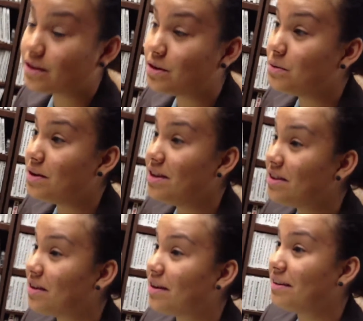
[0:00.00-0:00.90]
You
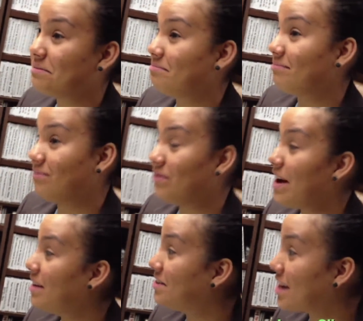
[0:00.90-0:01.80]
either
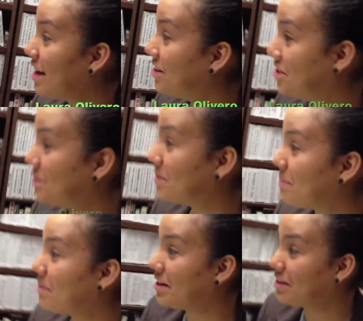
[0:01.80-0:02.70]
find scholarships
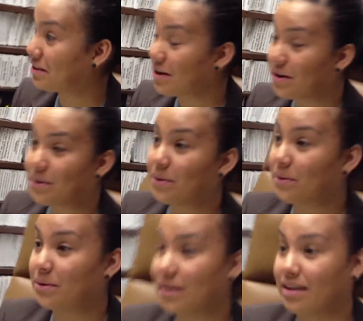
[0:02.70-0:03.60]
and money to go,
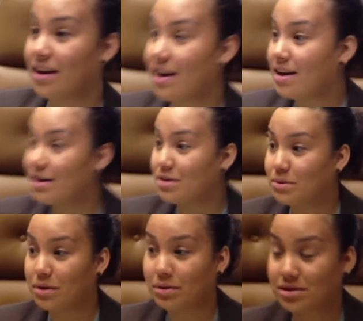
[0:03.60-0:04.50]
or
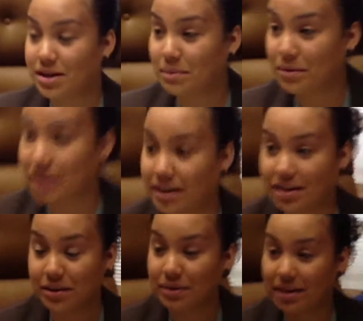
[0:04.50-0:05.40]
you go somewhere in
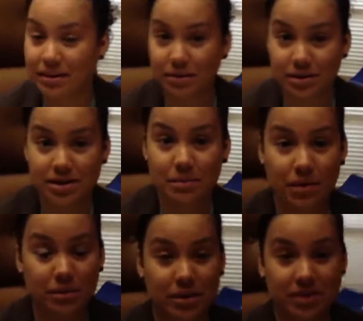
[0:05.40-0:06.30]
CUNY or
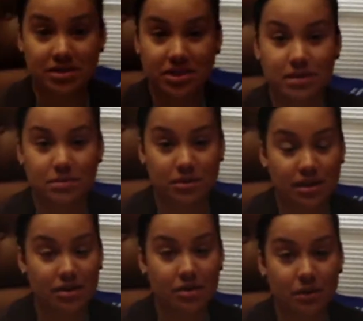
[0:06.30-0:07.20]
somewhere where it's cheap so
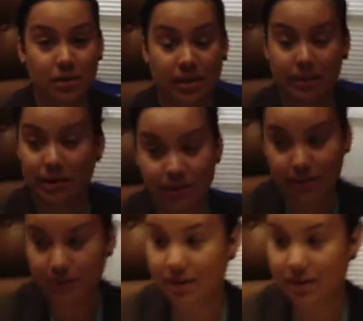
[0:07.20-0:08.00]
that you can work and pay for